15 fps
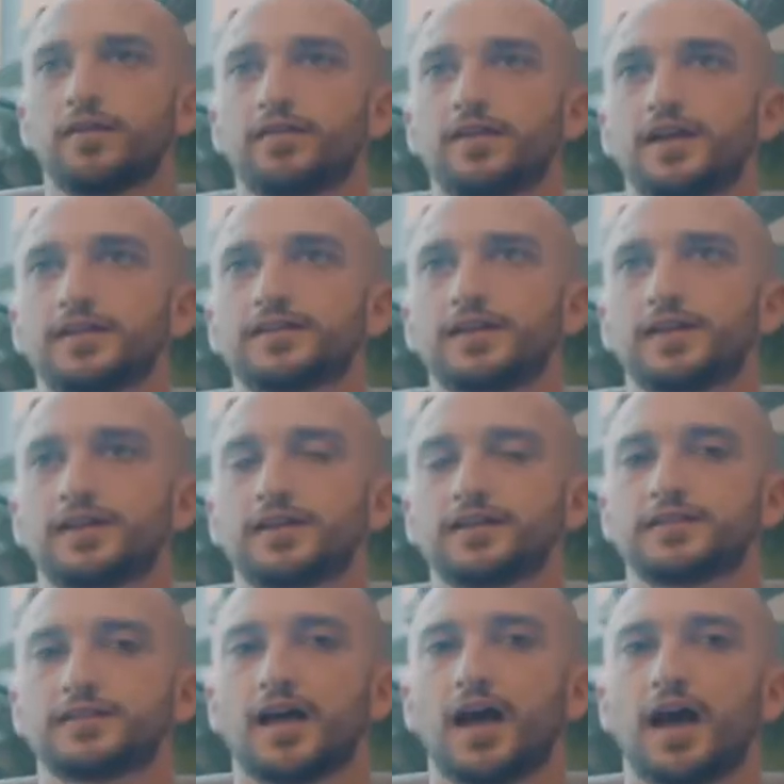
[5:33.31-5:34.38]
The idea
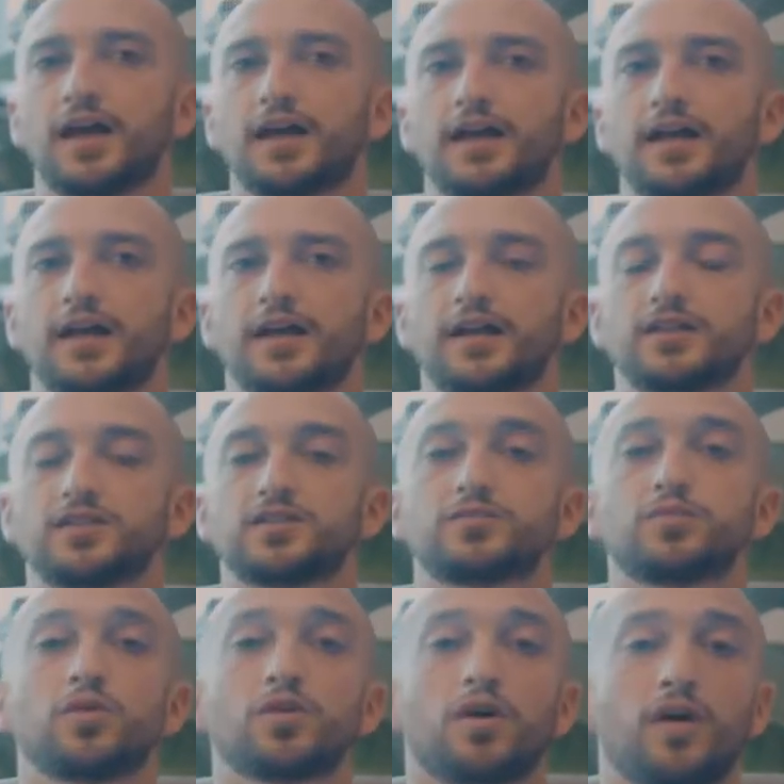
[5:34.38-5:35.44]
is that it's
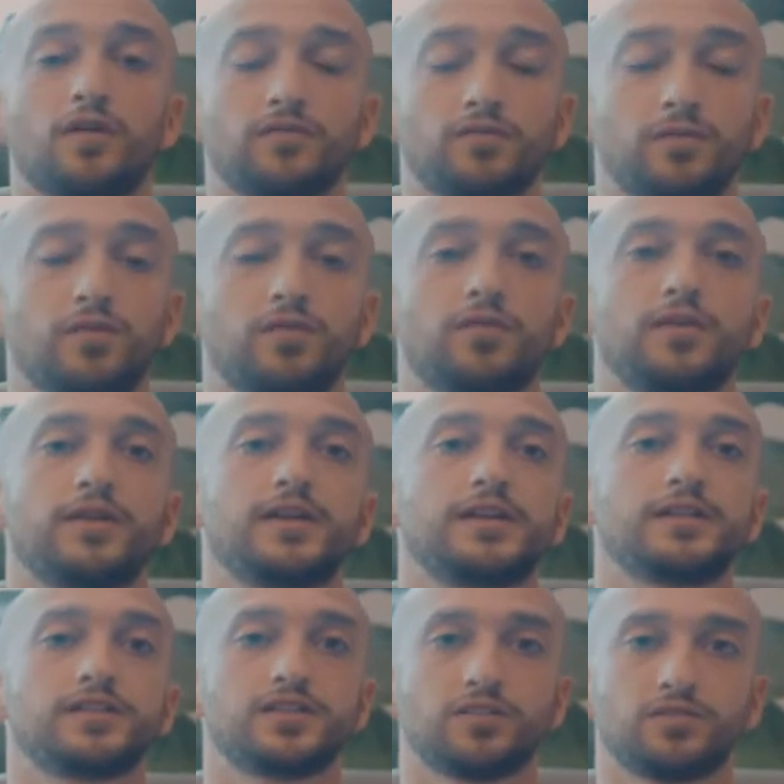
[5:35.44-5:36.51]
just more comfortable and
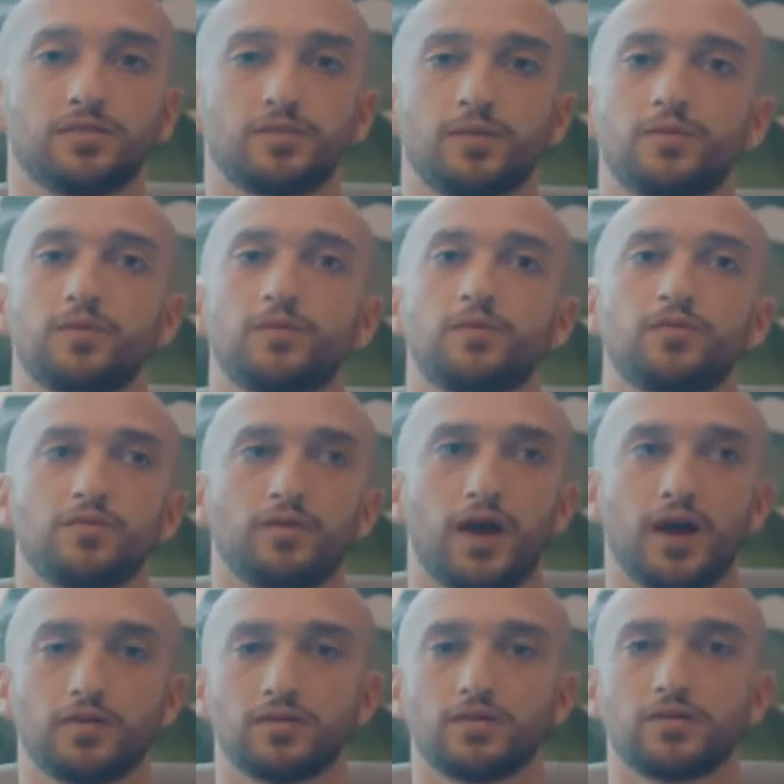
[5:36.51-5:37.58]
easier for people to move
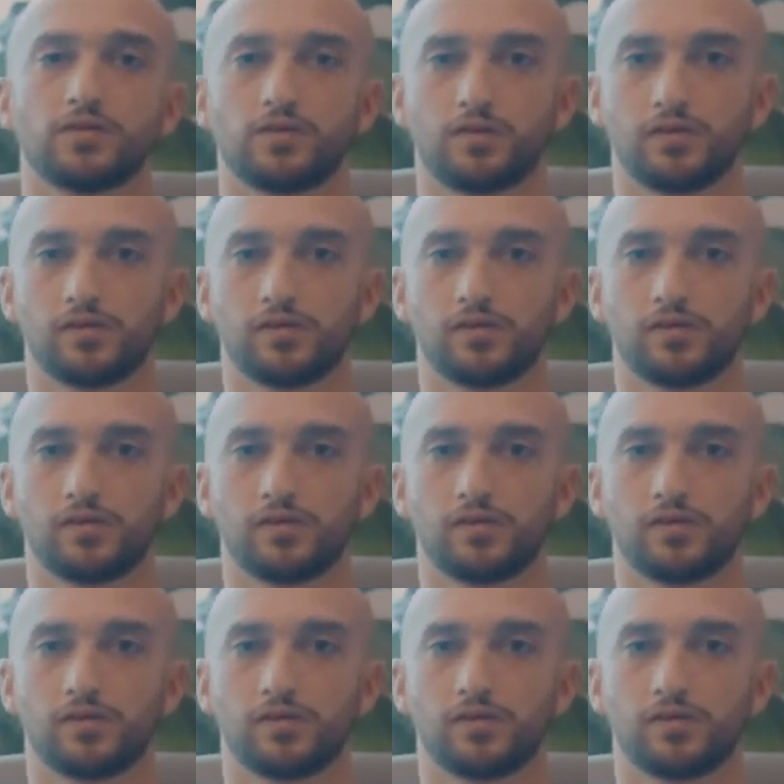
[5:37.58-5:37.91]
around. What are